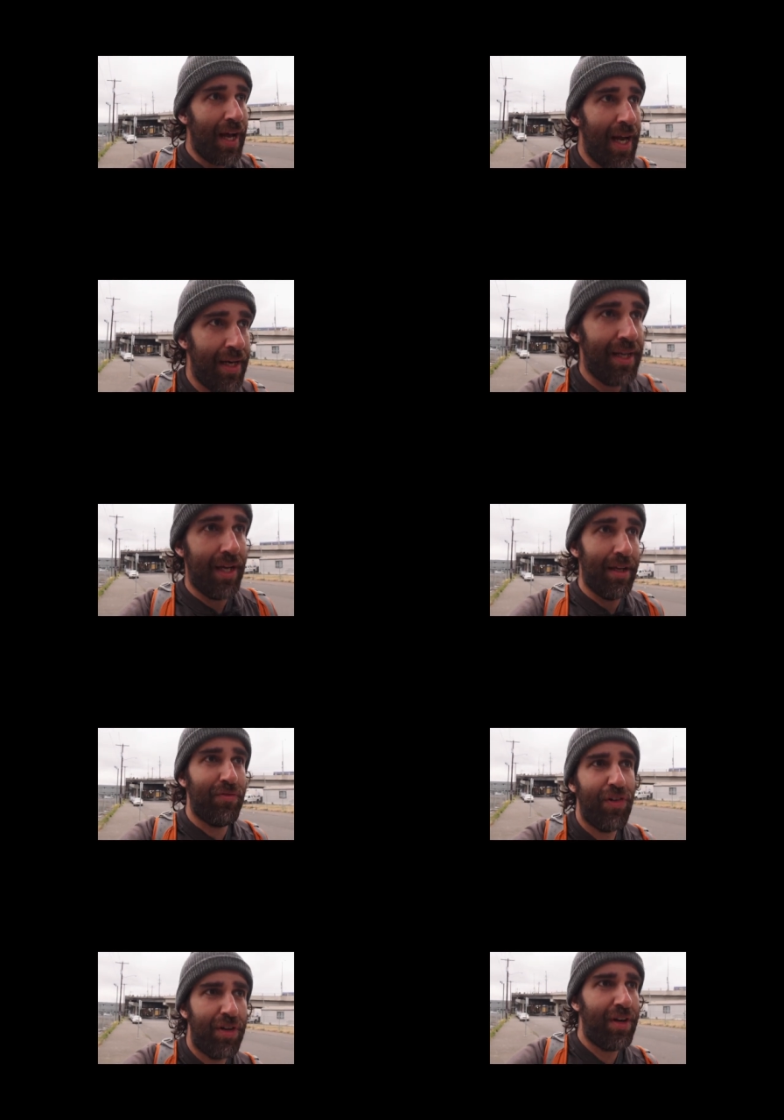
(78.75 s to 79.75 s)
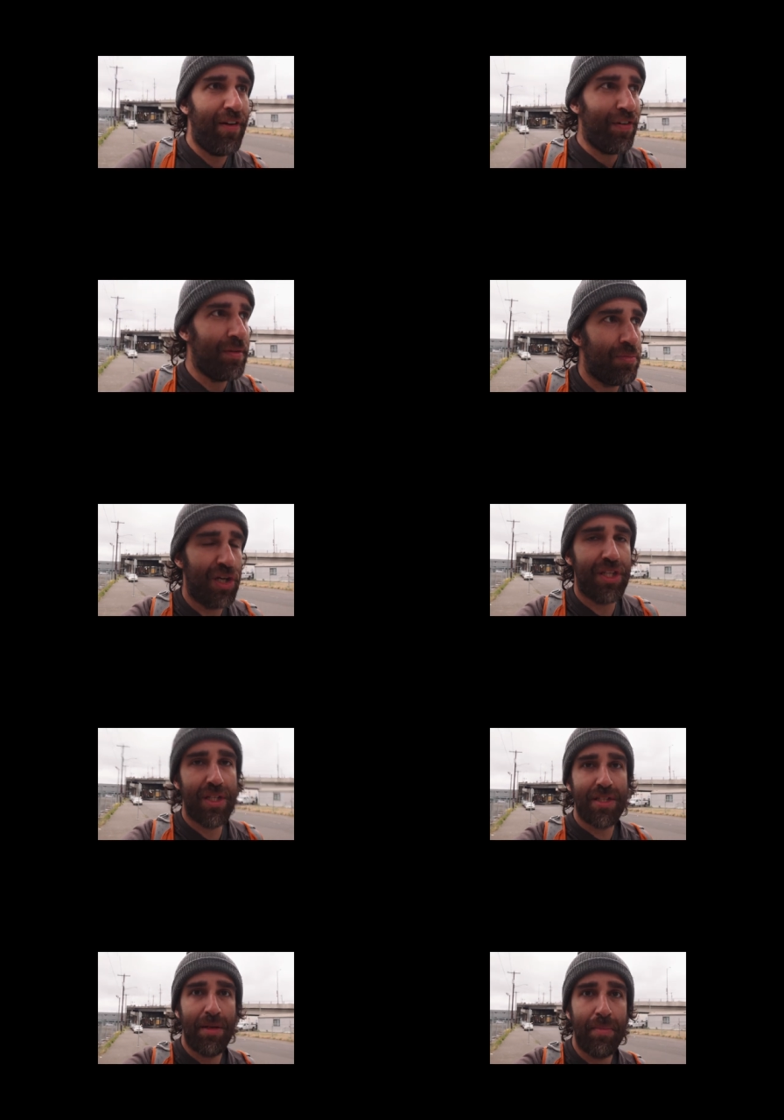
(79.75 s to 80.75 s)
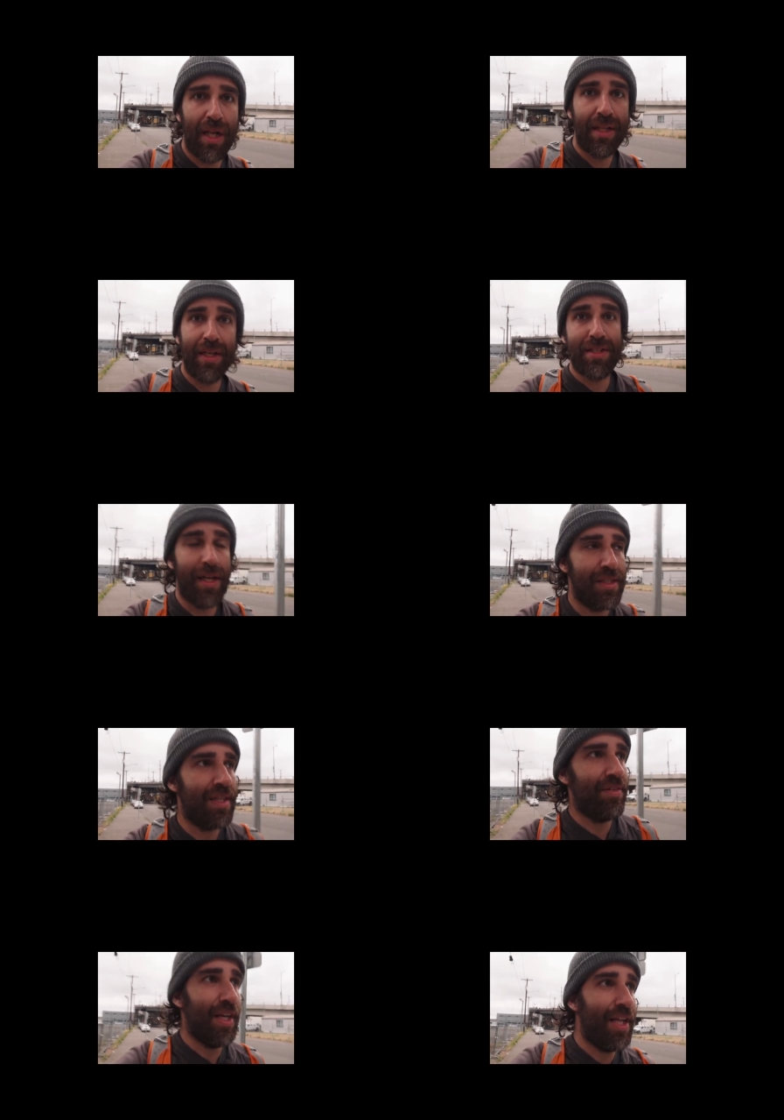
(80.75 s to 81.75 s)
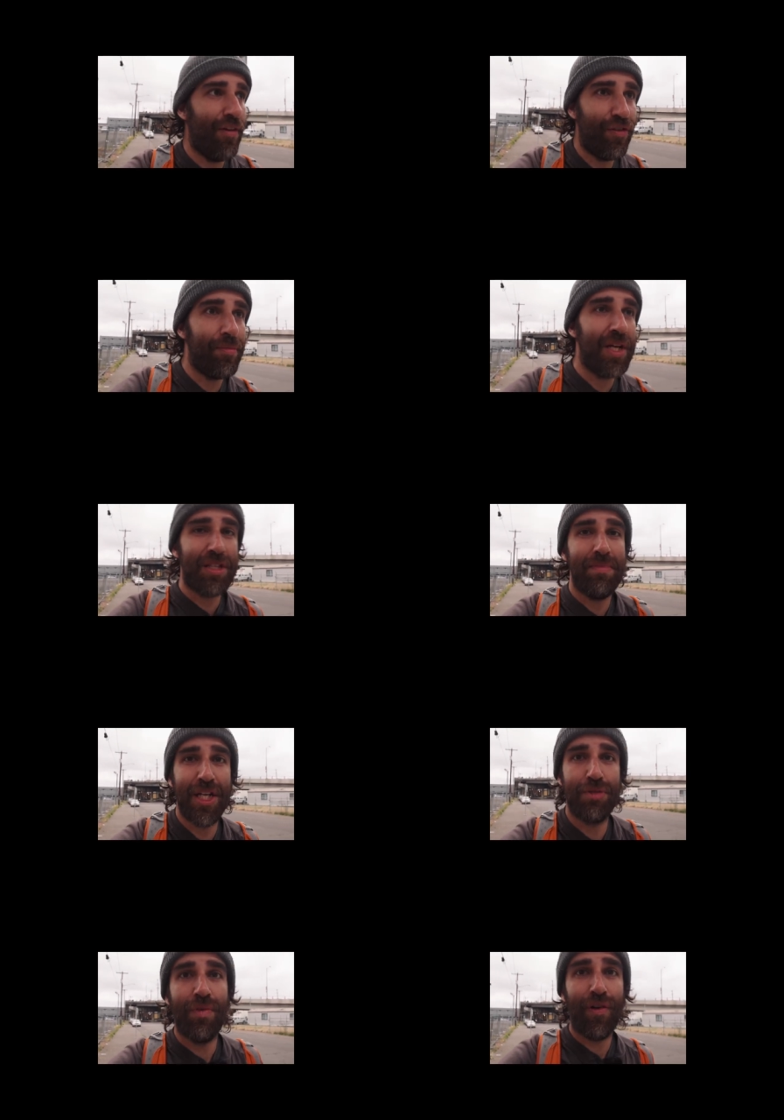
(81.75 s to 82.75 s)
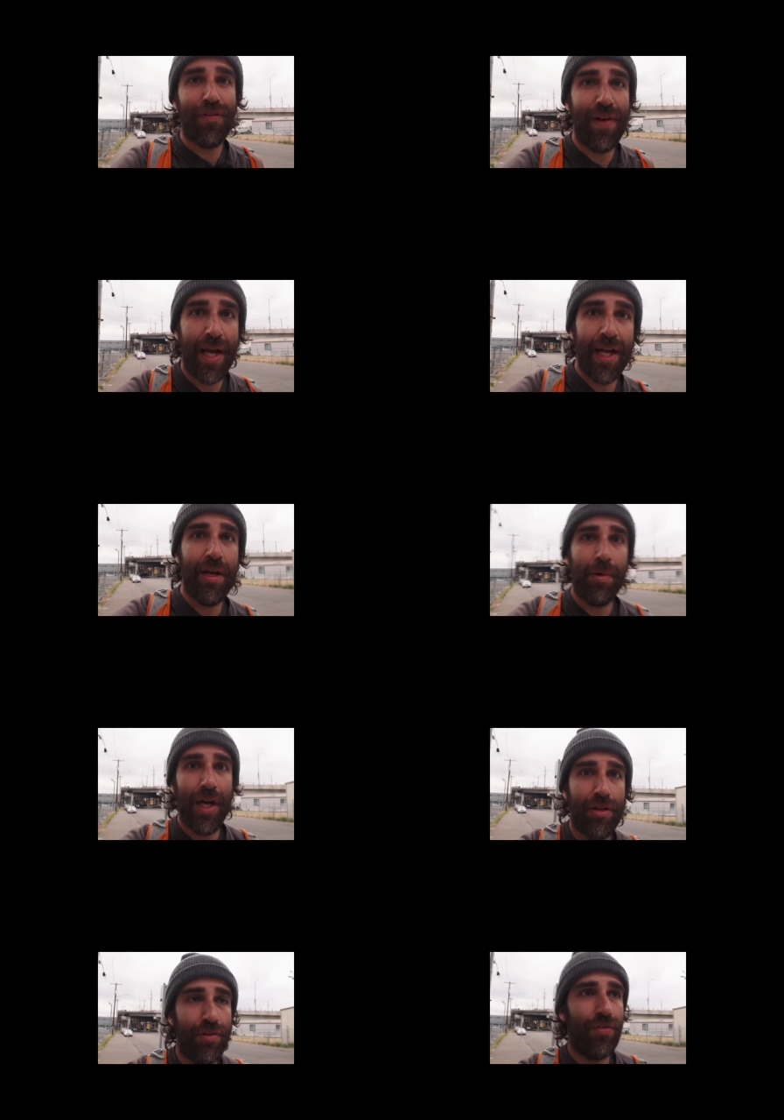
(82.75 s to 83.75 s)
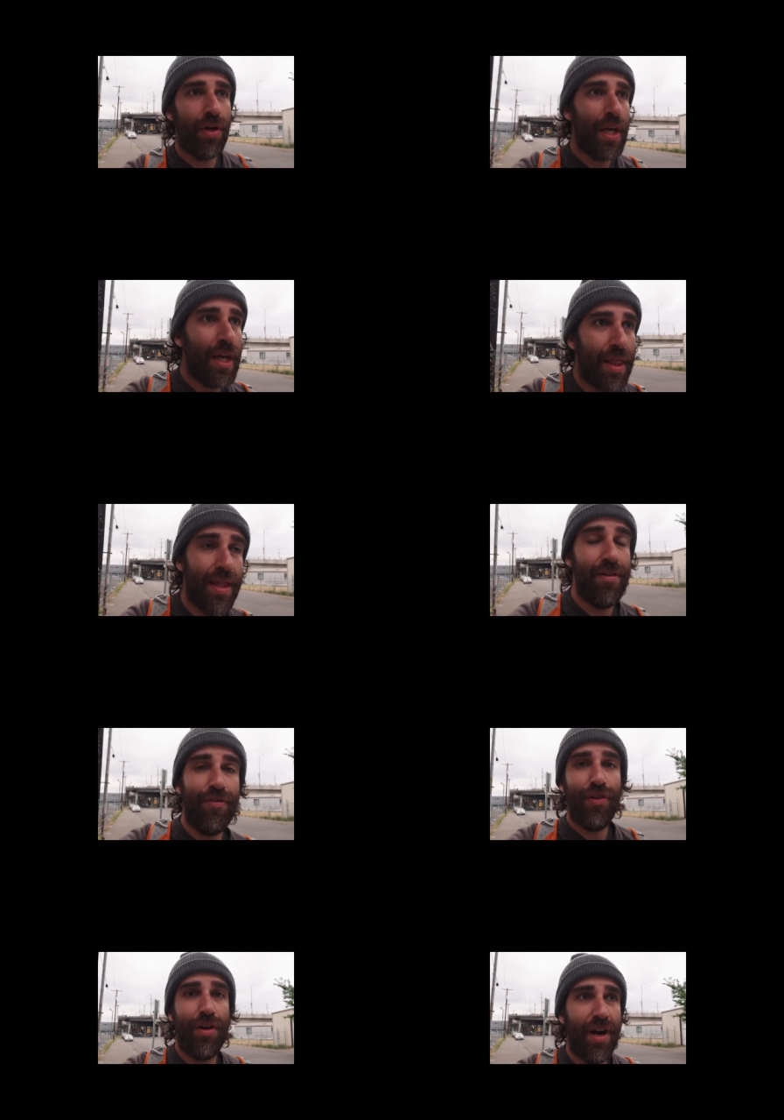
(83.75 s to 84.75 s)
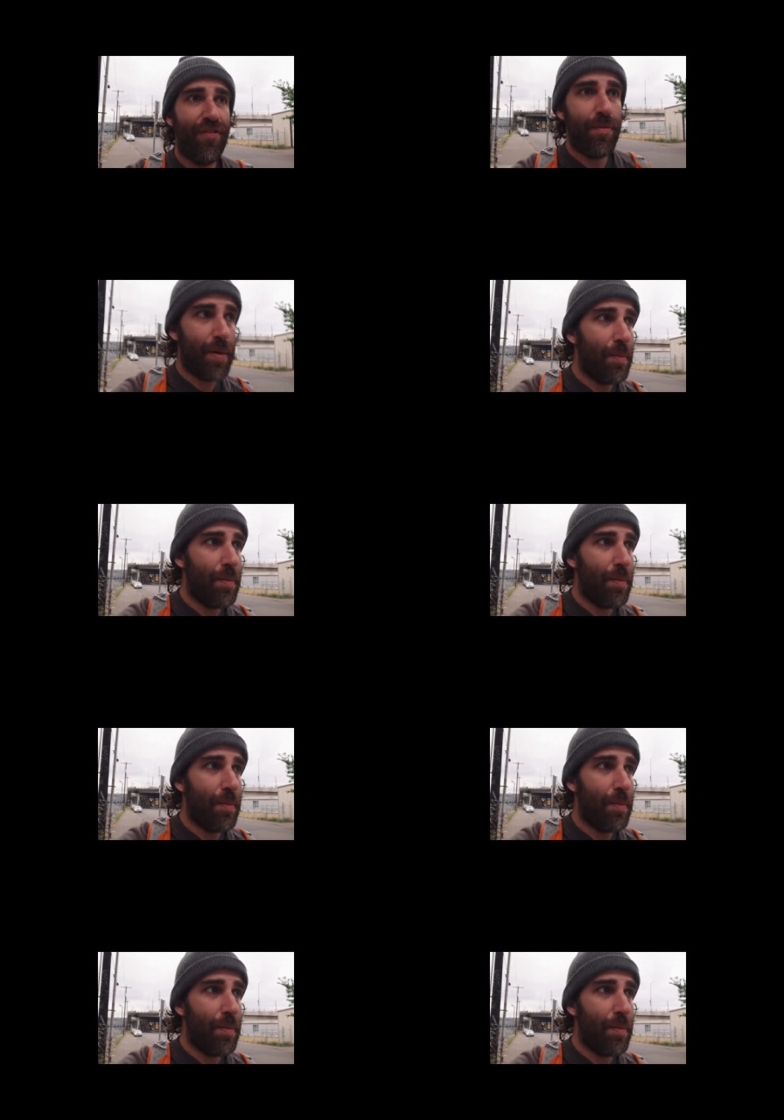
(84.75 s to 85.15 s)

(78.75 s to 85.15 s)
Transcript: And uh, photographing bridges and buildings and stuff like that for me is much more fun anyway to, than photographing